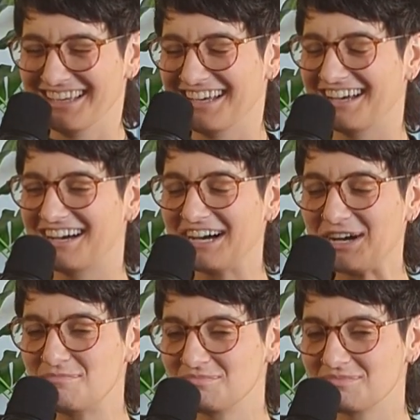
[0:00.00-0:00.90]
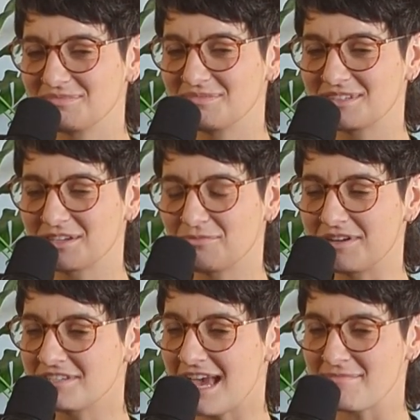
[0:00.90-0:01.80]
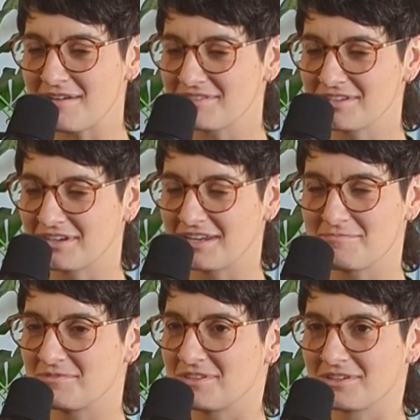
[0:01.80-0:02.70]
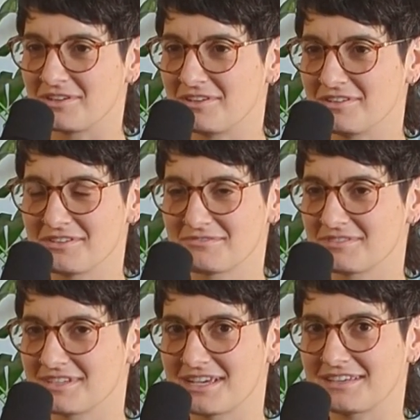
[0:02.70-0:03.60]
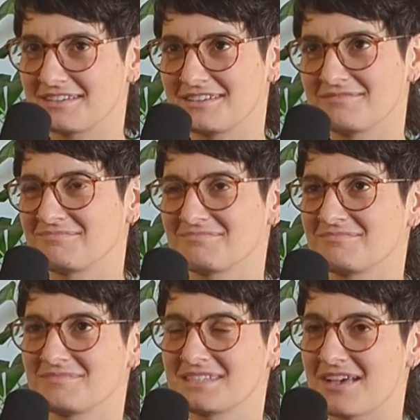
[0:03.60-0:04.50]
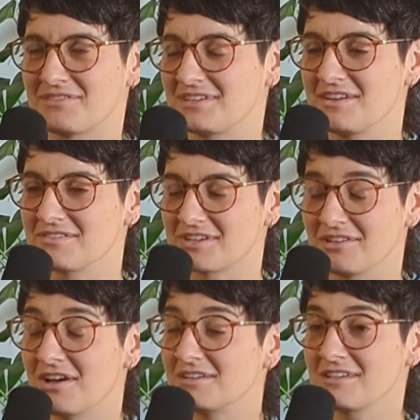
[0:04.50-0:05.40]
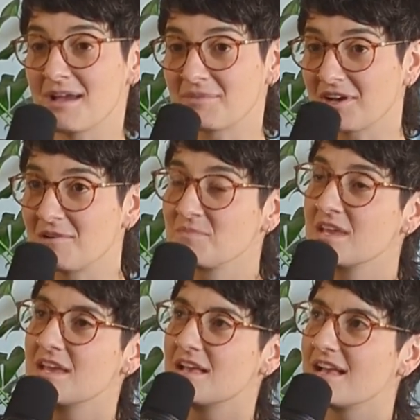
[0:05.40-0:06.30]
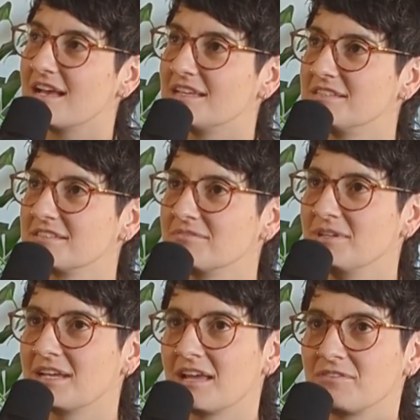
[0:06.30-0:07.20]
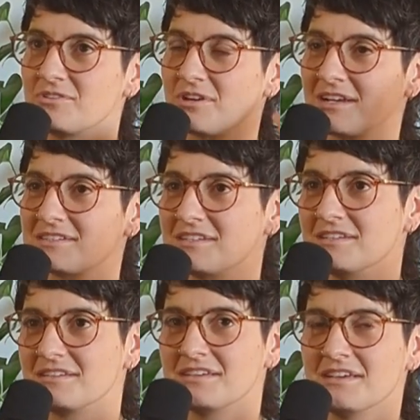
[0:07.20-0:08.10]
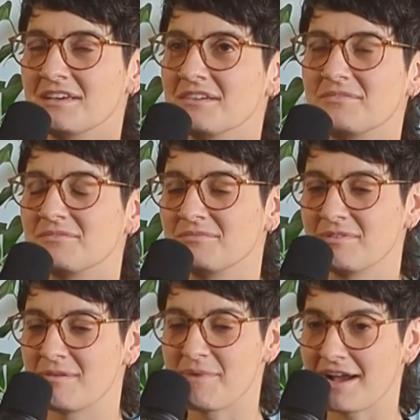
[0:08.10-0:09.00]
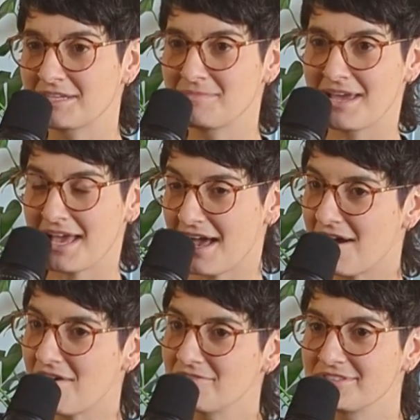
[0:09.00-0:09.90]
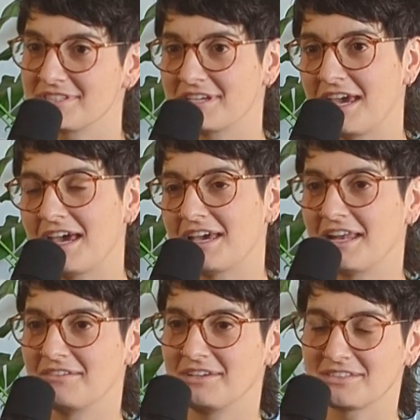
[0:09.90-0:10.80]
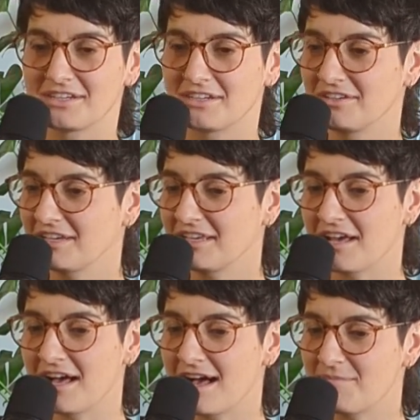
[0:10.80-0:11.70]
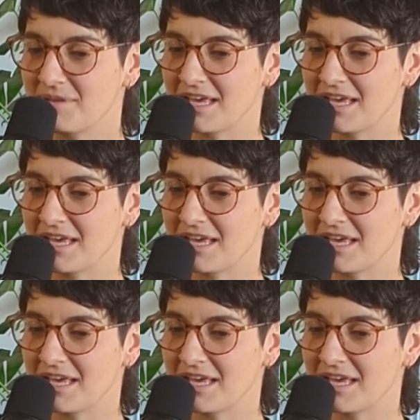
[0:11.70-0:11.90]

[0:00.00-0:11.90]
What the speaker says: So one time I was hooking up with a girl. This was like 7 years ago, a long time ago. And we had a few drinks and we went back to my house and we started hooking up.